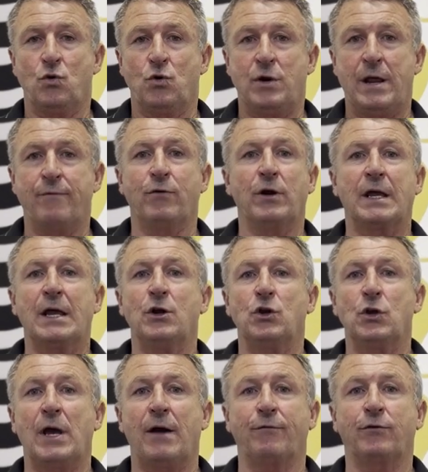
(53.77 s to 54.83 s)
never again
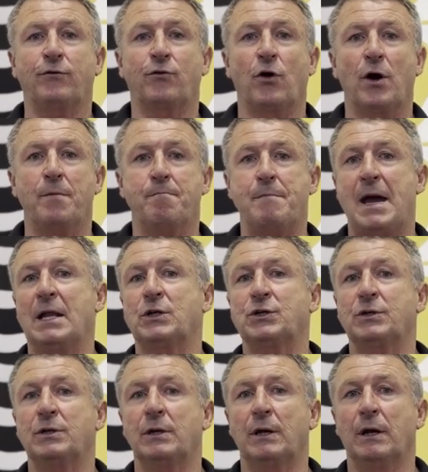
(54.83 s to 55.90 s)
do you have to try and
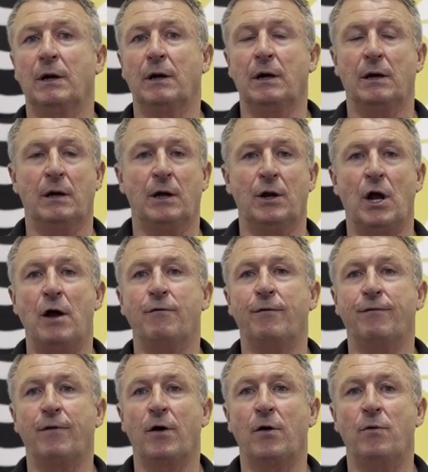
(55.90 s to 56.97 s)
match an
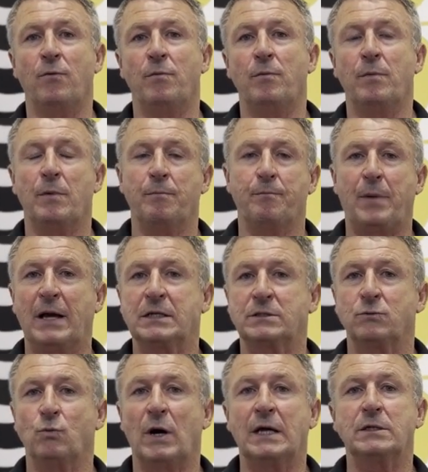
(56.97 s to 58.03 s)
overflow
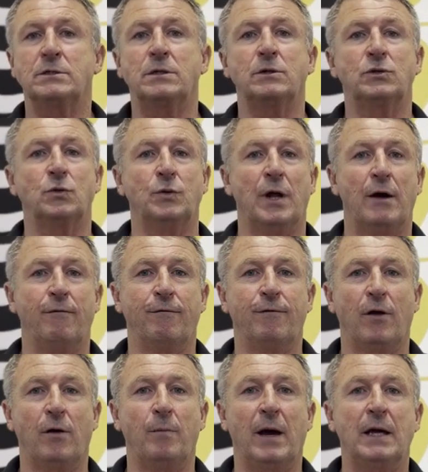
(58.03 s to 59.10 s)
basin waste to an
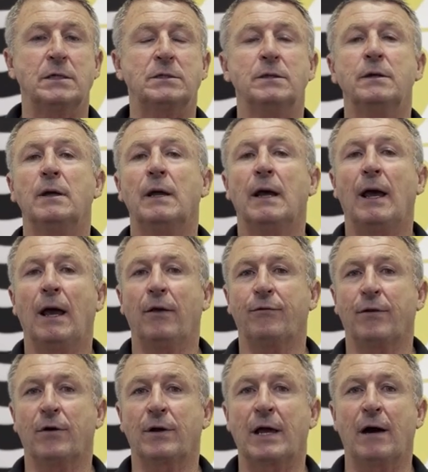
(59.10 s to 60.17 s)
overflow basin, as
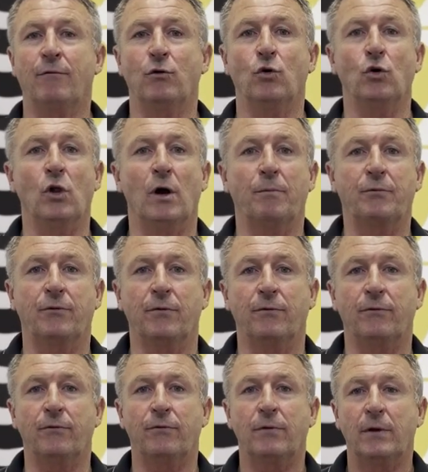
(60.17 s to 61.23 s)
they'll cover all
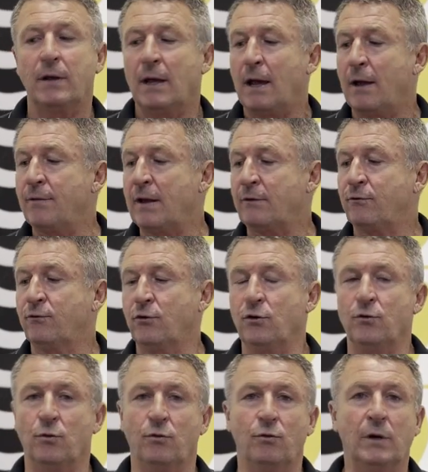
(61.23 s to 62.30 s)
options. And that's due
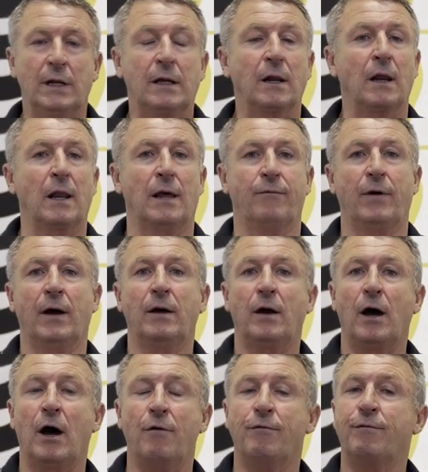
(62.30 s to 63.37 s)
to a really clever
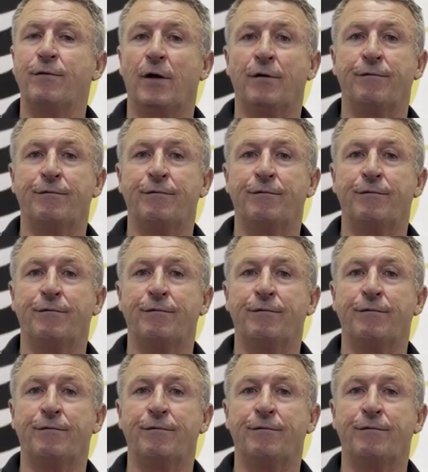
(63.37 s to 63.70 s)
overflow